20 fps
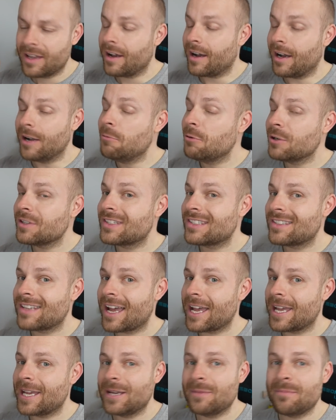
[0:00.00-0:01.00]
I would
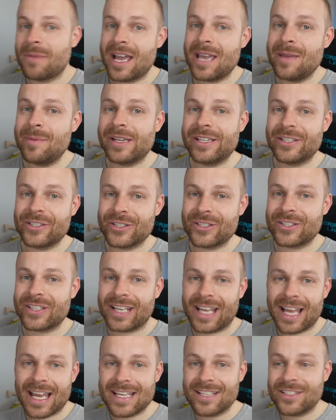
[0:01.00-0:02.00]
say maybe it's just a
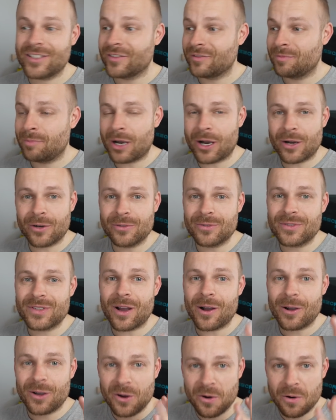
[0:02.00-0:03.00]
case of Poles
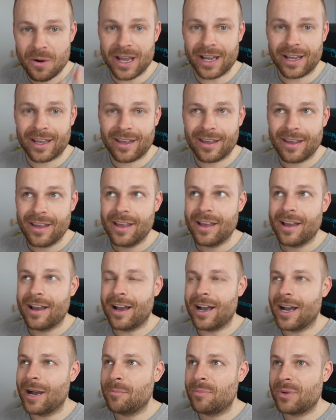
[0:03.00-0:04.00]
are quick.
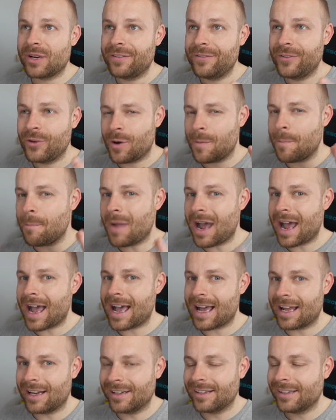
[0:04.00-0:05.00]
Uh, but if you're a
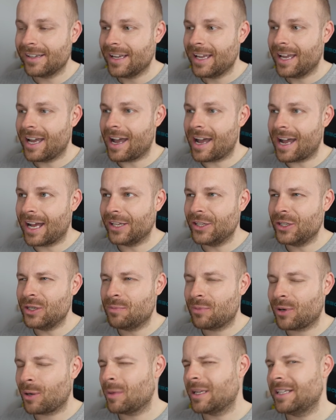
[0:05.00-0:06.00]
man, uh, you
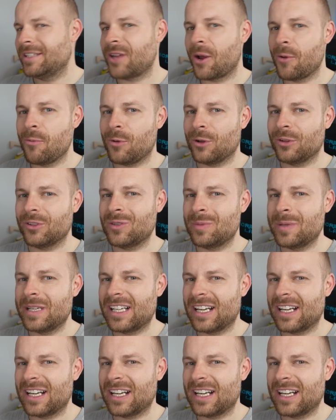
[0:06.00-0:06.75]
probably don't want to be